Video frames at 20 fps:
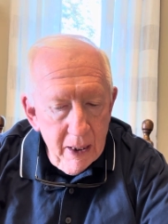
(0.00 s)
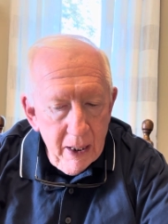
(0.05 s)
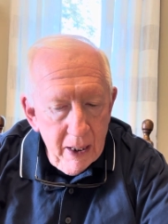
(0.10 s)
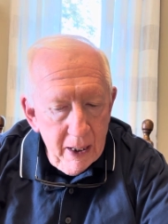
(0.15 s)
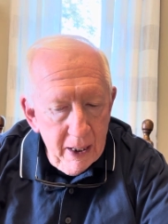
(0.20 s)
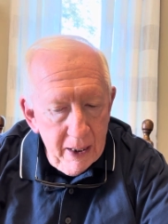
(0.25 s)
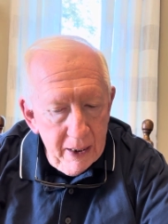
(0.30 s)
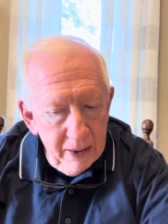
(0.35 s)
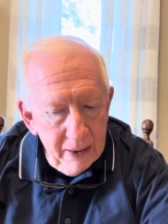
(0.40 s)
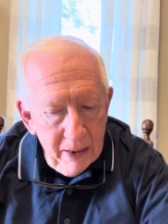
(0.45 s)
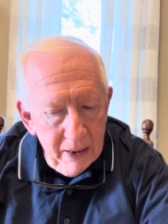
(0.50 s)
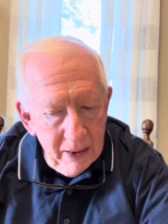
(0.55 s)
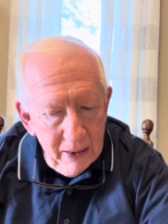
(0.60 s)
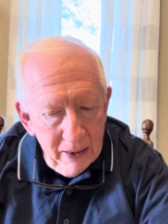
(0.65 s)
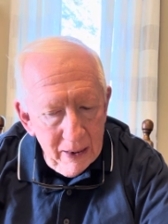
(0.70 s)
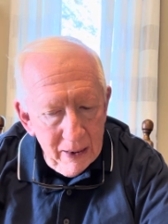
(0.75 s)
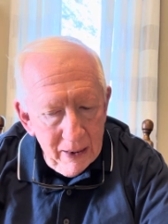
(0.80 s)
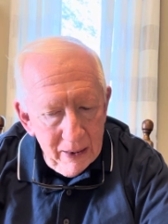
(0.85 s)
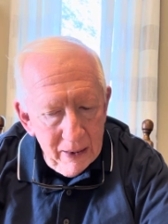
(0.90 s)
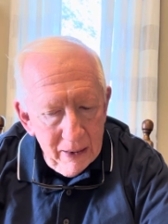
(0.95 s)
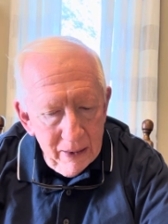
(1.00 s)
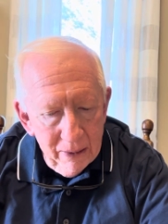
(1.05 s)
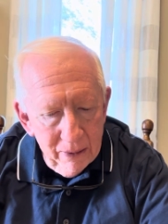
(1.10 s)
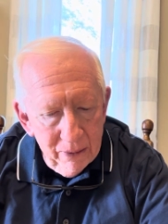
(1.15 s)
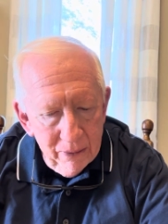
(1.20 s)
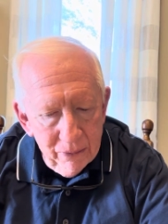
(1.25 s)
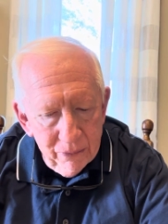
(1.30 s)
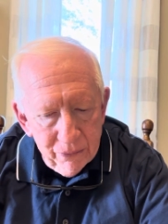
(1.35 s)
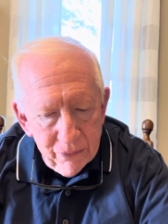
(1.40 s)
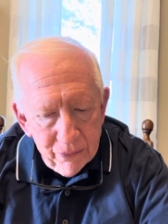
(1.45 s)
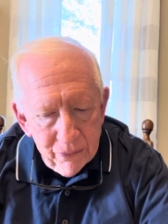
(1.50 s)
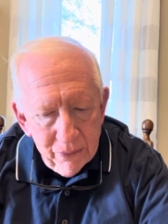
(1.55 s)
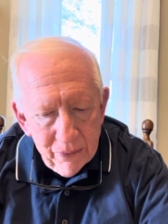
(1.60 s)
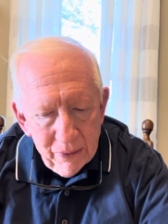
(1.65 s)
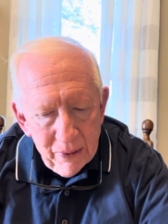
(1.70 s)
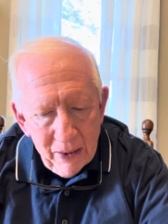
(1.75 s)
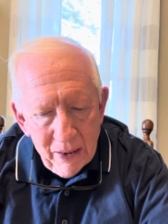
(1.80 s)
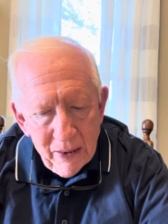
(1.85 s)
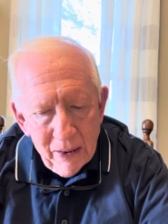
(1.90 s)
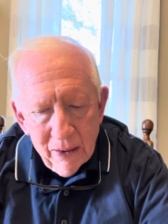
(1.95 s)
And
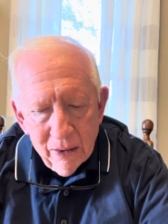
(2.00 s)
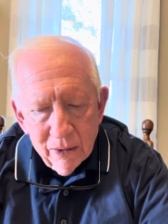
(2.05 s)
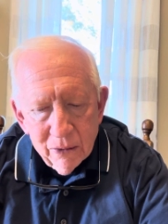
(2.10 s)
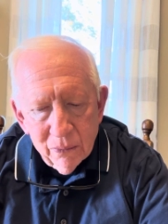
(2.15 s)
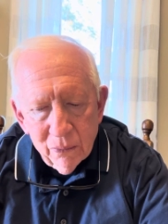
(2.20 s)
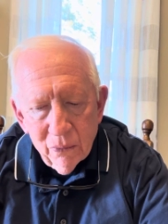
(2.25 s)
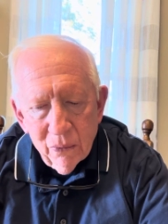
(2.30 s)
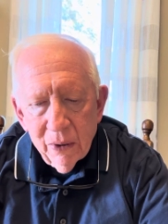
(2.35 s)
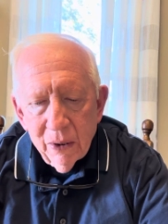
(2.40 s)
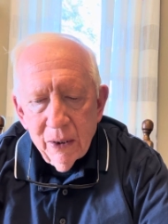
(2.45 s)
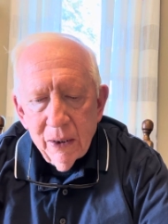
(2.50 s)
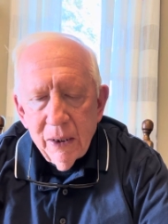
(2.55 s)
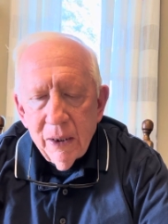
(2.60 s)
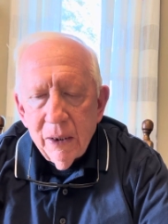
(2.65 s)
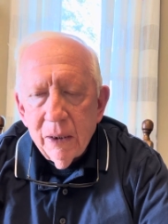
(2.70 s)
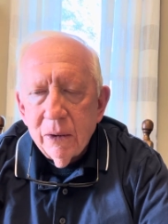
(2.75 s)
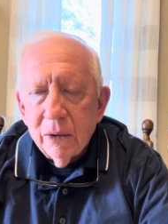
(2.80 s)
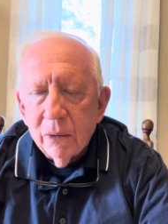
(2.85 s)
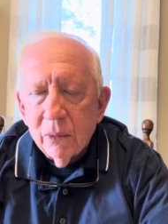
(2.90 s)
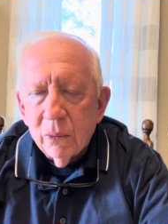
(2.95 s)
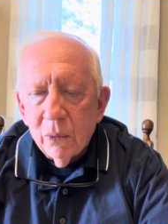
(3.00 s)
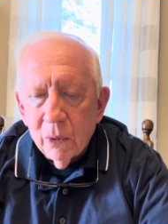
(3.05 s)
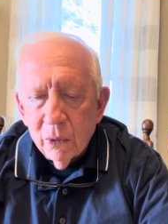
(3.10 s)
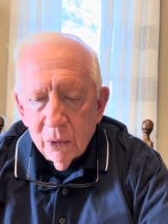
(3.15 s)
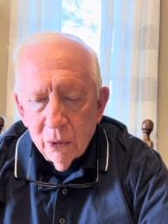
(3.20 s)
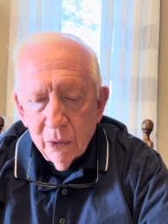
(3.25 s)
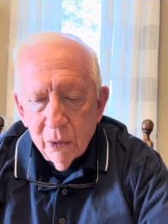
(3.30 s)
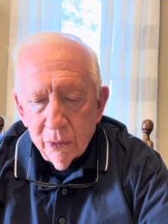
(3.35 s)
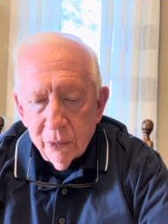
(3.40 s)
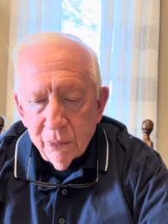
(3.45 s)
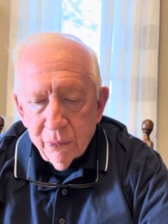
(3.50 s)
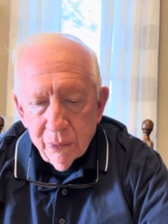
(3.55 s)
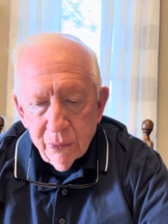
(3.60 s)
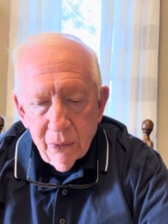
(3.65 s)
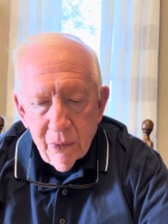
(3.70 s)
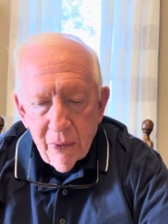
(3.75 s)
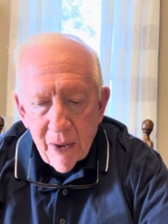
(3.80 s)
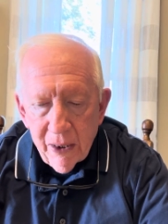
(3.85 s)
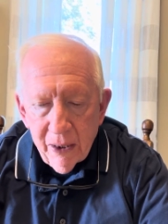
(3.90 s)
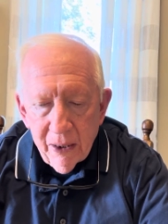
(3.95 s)
he is willing to work
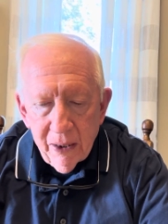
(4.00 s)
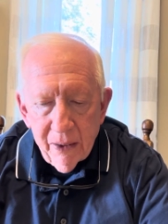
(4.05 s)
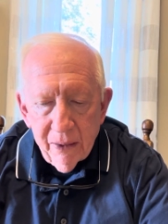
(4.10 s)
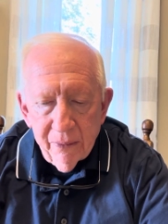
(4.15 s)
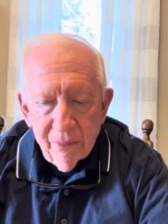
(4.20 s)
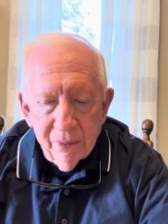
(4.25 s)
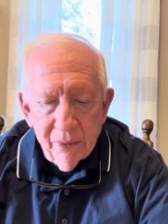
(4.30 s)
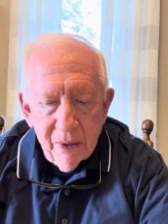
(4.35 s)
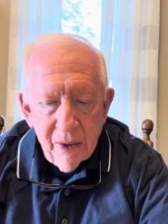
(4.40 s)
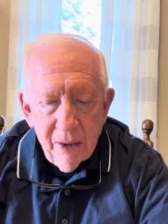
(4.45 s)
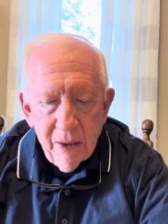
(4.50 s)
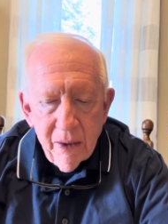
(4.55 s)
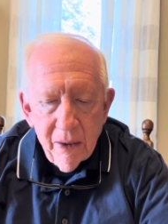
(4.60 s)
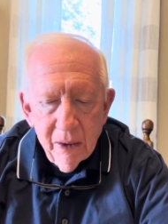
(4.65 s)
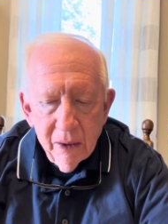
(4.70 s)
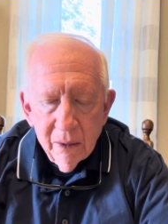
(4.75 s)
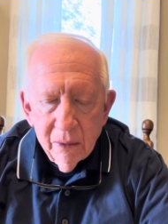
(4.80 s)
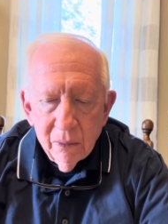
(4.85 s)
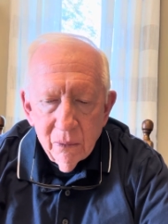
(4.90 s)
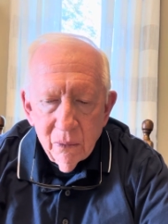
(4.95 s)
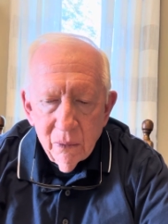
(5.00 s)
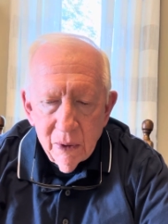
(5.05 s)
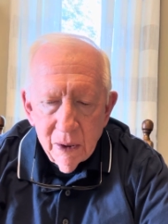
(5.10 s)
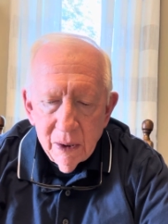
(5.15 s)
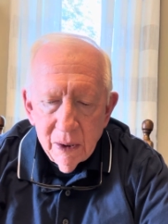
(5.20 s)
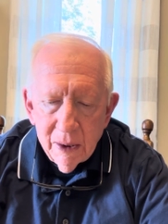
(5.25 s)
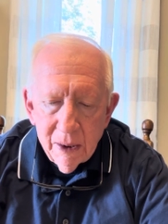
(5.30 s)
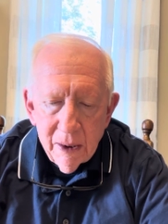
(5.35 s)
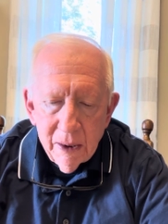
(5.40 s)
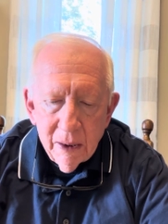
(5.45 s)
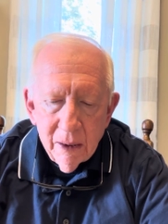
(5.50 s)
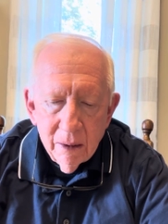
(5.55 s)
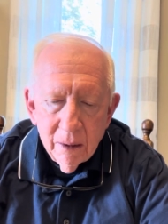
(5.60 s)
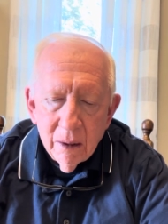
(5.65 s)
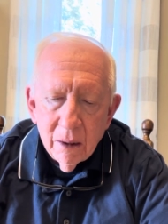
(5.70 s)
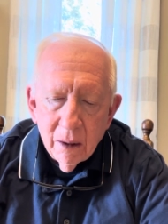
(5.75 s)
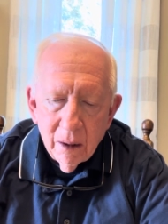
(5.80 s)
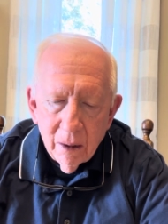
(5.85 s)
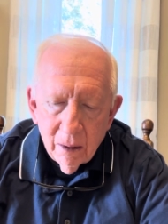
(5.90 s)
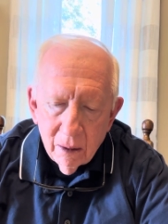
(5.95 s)
through every willing
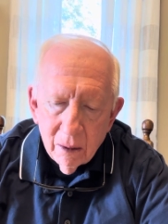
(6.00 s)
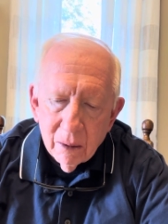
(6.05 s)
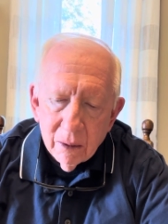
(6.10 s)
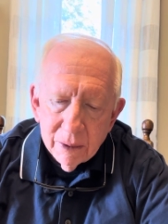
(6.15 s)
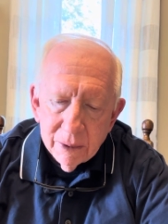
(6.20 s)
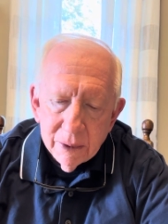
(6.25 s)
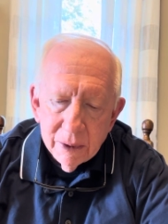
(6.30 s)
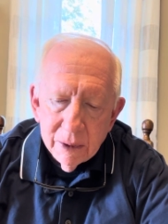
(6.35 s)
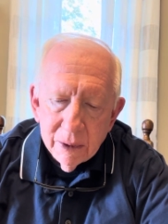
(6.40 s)
heart.